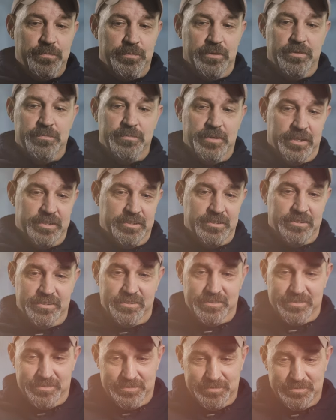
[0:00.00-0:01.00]
pretty much
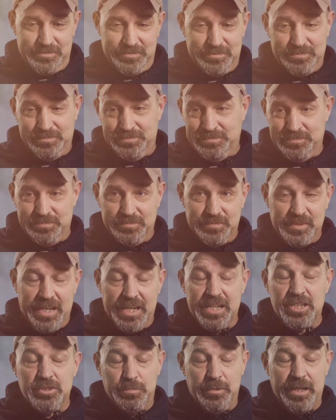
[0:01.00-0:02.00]

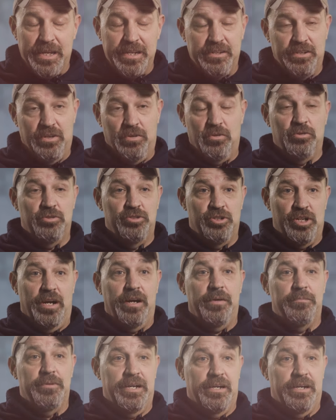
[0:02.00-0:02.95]
explain the whole job